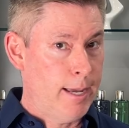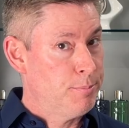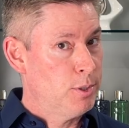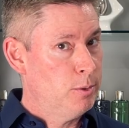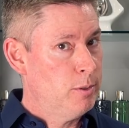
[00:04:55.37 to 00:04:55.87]

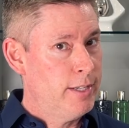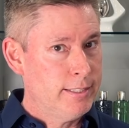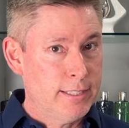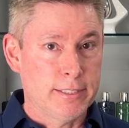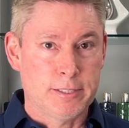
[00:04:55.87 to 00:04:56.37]
Absolu
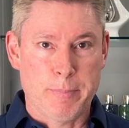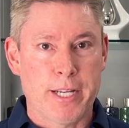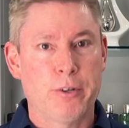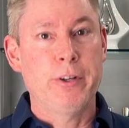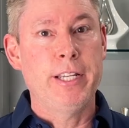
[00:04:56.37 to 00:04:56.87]
Invictus by
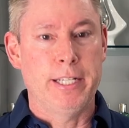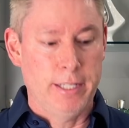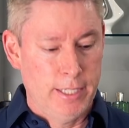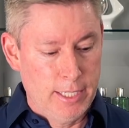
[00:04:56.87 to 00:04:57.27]
Creed.